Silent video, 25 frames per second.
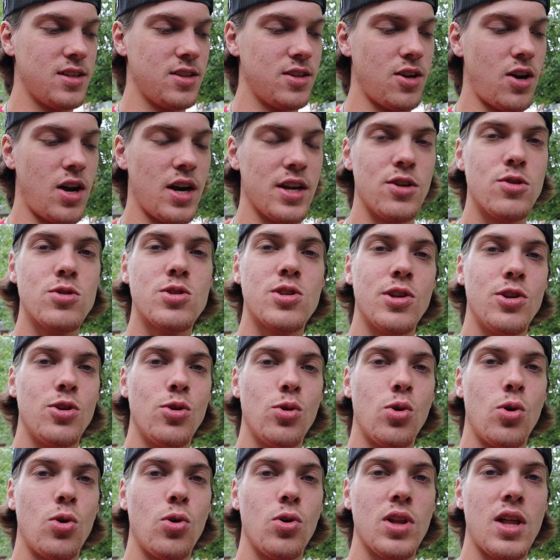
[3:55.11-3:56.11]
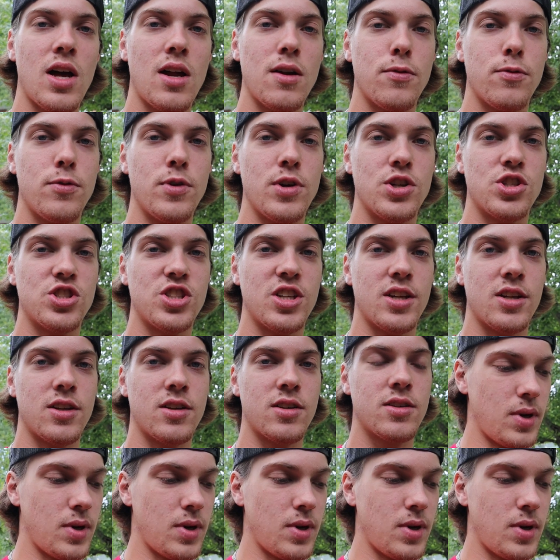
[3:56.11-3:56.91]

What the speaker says: You know, I used to do a whole lot of fishing,